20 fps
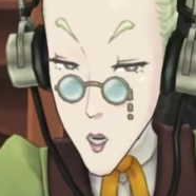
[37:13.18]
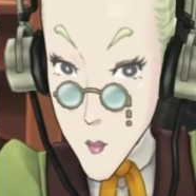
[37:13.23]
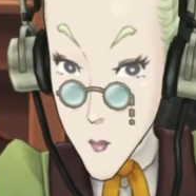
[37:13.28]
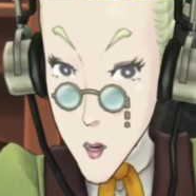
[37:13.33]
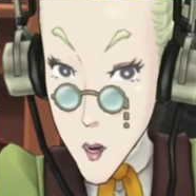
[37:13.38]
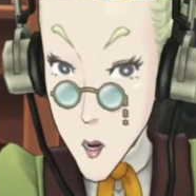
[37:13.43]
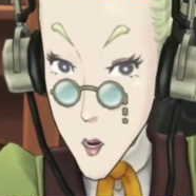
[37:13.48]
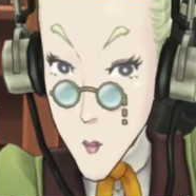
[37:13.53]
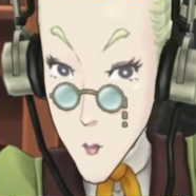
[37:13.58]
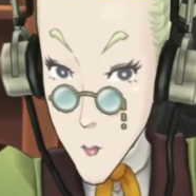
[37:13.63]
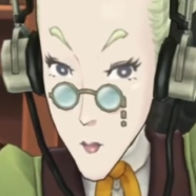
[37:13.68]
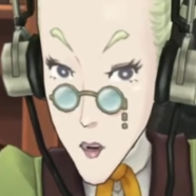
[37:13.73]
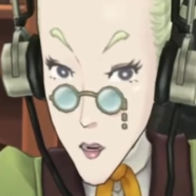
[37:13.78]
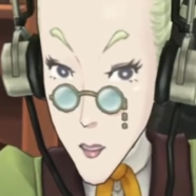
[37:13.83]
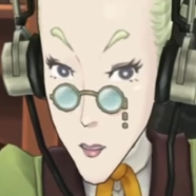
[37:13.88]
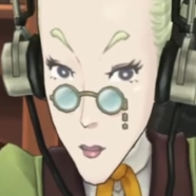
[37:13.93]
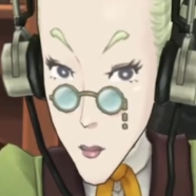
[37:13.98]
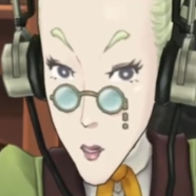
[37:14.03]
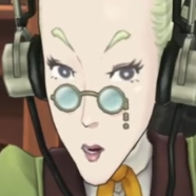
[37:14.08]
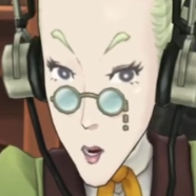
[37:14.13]
future. Stop.
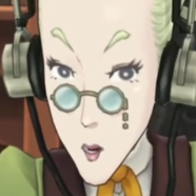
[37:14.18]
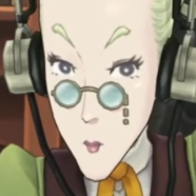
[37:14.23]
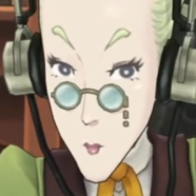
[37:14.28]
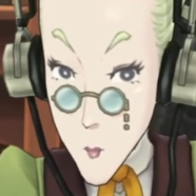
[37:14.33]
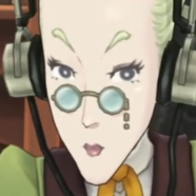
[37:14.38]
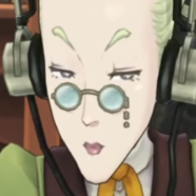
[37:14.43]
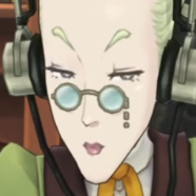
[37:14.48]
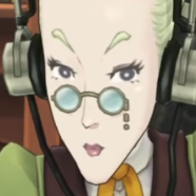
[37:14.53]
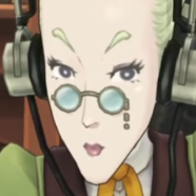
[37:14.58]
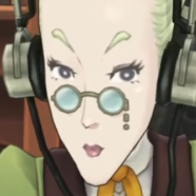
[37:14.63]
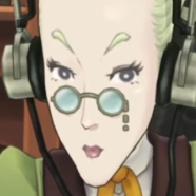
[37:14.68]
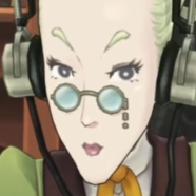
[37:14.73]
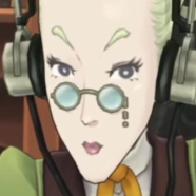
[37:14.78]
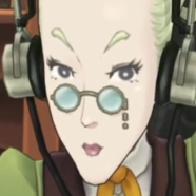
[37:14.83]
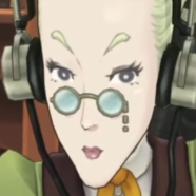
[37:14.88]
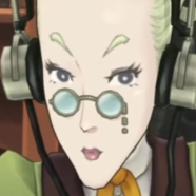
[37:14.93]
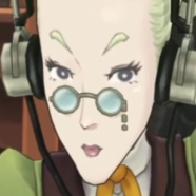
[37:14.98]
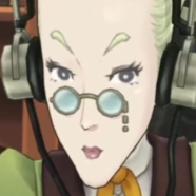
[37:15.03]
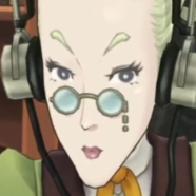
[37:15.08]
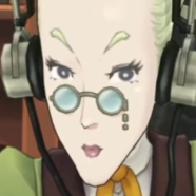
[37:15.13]
Messages carried over
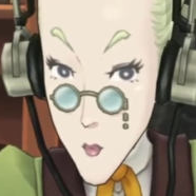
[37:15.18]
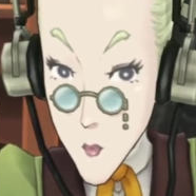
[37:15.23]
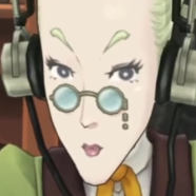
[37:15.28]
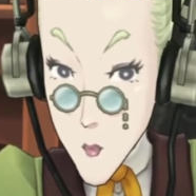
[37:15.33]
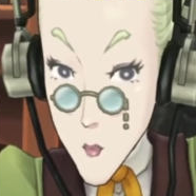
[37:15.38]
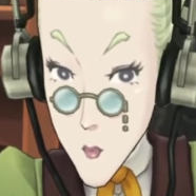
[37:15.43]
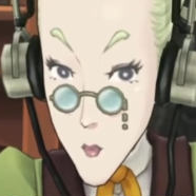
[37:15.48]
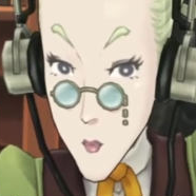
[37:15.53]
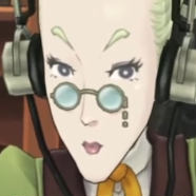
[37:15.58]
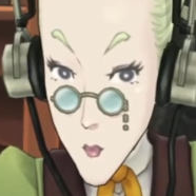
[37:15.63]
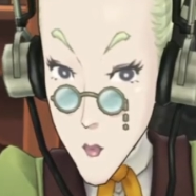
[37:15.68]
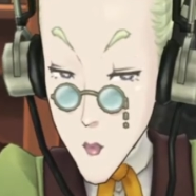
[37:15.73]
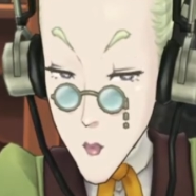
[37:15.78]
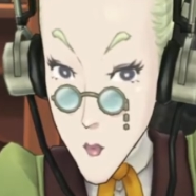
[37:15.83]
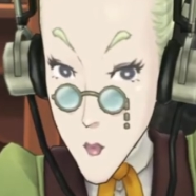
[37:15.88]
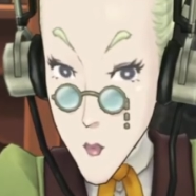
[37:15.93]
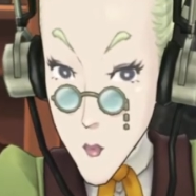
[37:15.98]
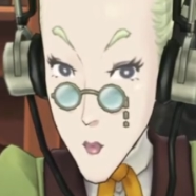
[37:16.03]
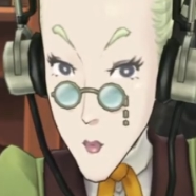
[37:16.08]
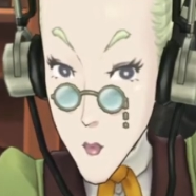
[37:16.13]
airwaves to 4
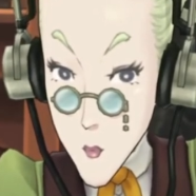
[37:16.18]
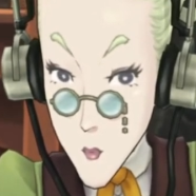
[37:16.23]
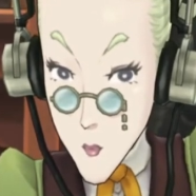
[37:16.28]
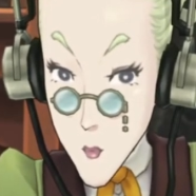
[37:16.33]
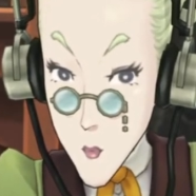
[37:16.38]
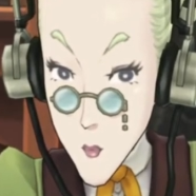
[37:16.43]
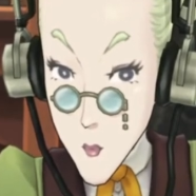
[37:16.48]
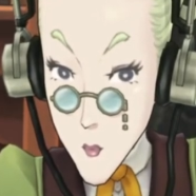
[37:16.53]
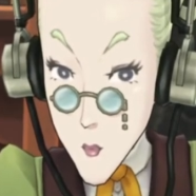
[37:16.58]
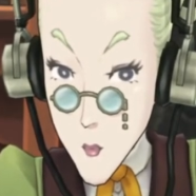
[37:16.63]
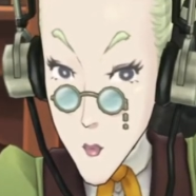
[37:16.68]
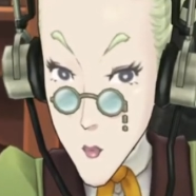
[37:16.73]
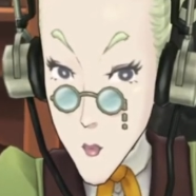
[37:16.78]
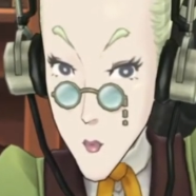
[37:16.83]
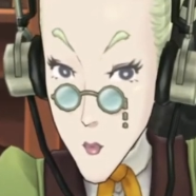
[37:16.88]
corners of globe. Stop.